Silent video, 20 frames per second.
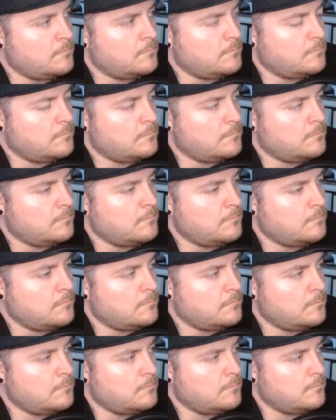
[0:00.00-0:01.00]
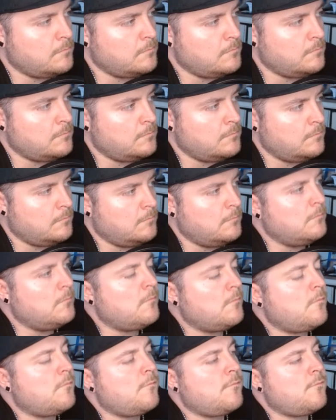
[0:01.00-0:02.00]

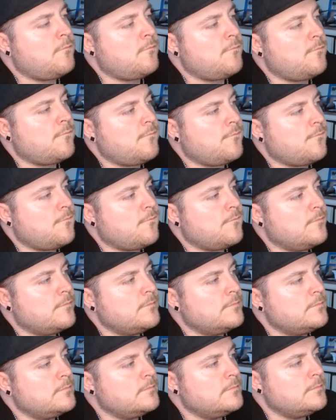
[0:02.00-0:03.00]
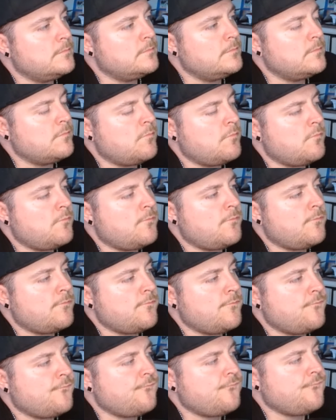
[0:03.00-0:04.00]

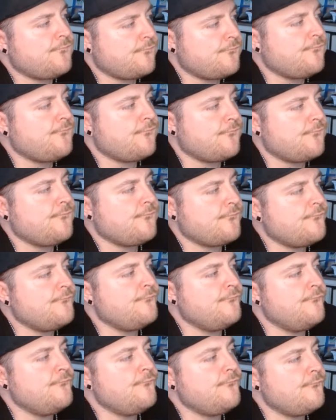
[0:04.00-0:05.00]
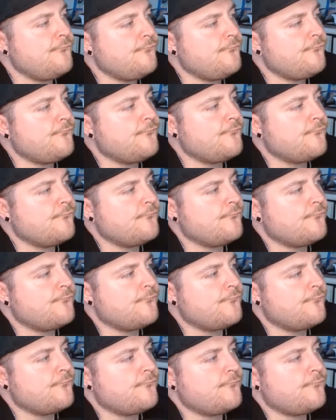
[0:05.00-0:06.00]

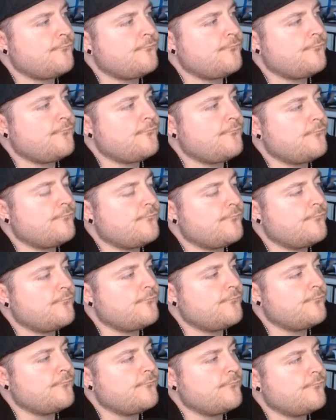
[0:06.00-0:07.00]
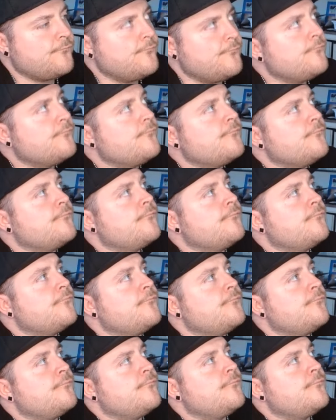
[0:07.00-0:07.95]
The person shown says nothing.